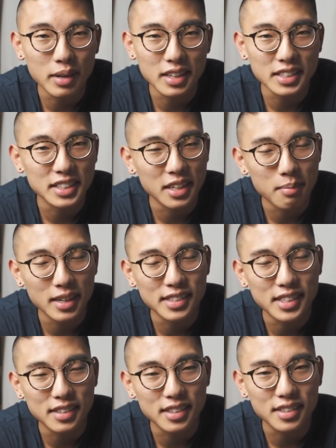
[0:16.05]
gonna share my
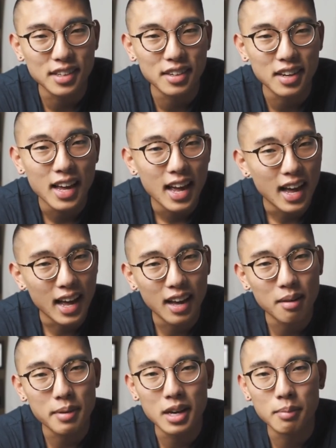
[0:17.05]
secrets on
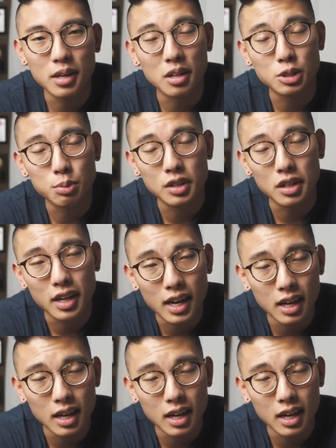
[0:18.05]
how to become an entrepreneur,